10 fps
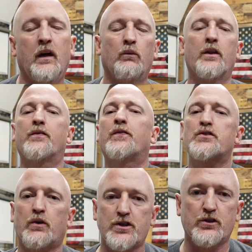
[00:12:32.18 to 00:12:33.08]
One of the
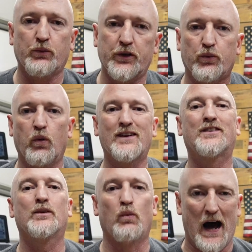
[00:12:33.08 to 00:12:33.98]
first questions was, what
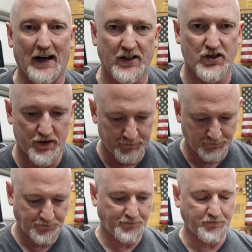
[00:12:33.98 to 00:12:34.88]
is the wattage?
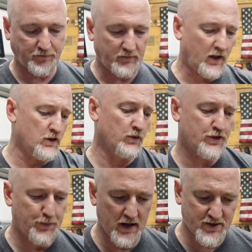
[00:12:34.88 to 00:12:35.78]
The
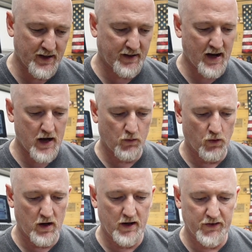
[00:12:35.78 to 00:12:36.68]
response I got
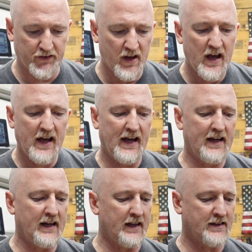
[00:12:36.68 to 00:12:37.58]
was,
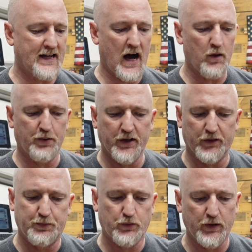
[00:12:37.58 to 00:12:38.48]
the output
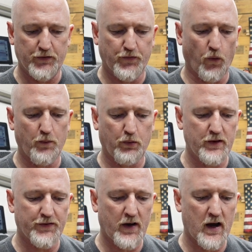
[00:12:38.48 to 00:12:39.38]
is between
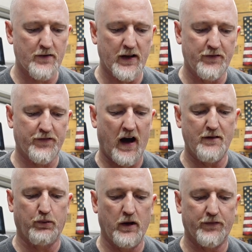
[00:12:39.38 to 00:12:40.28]
4.5 and
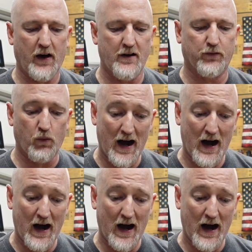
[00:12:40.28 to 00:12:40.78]
5.5